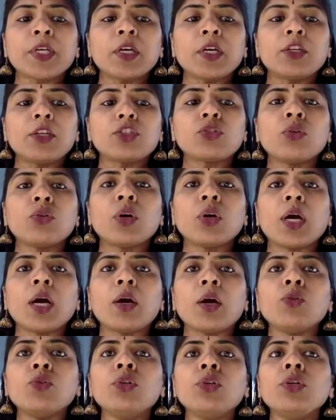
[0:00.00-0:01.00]
So,
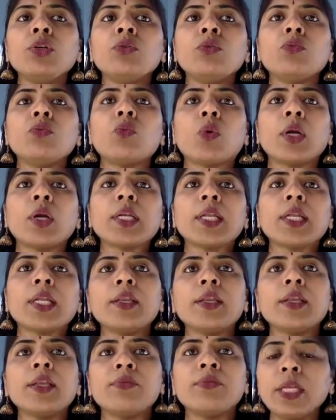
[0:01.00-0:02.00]
what kind of
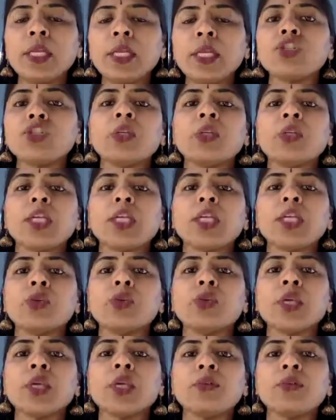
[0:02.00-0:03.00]
weightage do you need
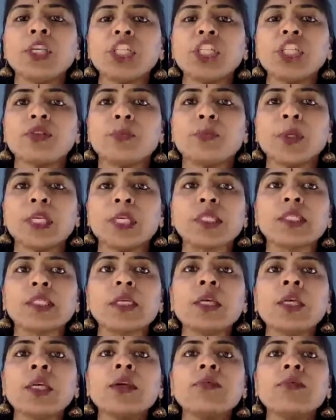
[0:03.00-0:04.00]
to give each
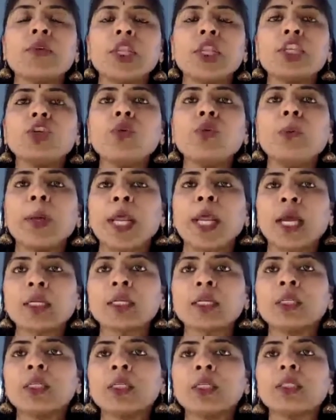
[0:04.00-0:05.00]
piece when you
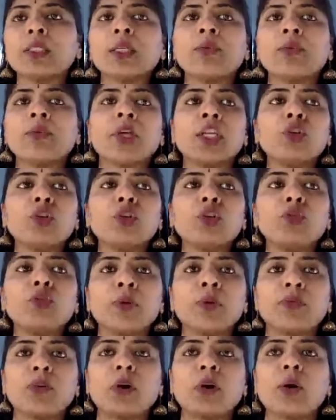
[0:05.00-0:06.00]
practice and when
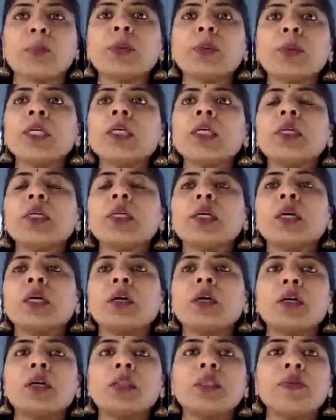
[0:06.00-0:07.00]
you perform?
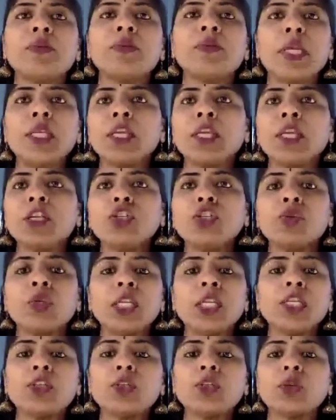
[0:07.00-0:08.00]
The weightage
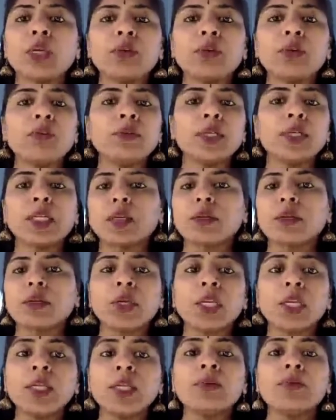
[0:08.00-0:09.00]
you need to give are
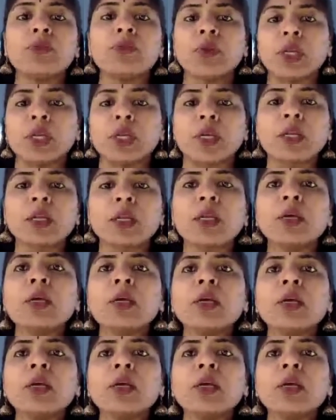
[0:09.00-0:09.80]
very different.